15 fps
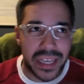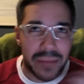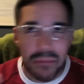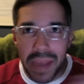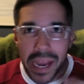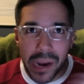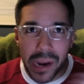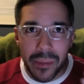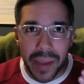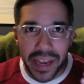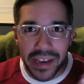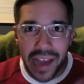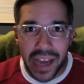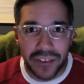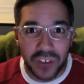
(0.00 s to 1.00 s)
It may or may
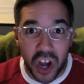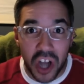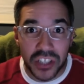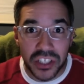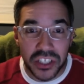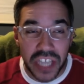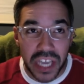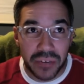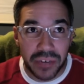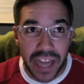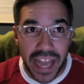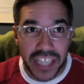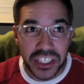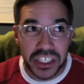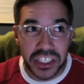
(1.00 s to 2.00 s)
not have caused a chain
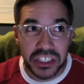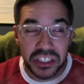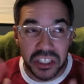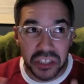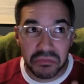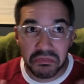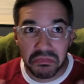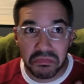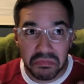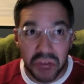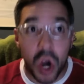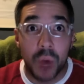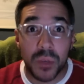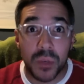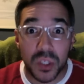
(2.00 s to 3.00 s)
reaction to
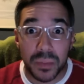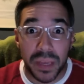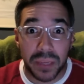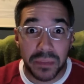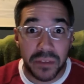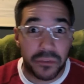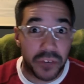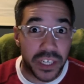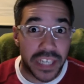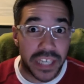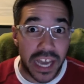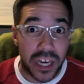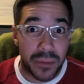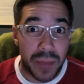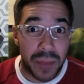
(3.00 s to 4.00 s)
almost make me freak out
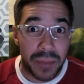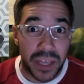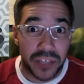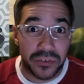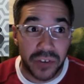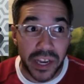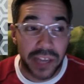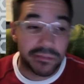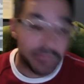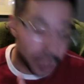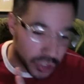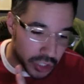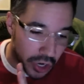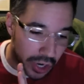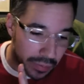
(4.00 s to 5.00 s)
at my best friend.
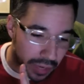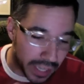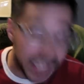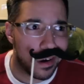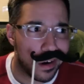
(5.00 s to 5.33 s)
Sorry, Mike.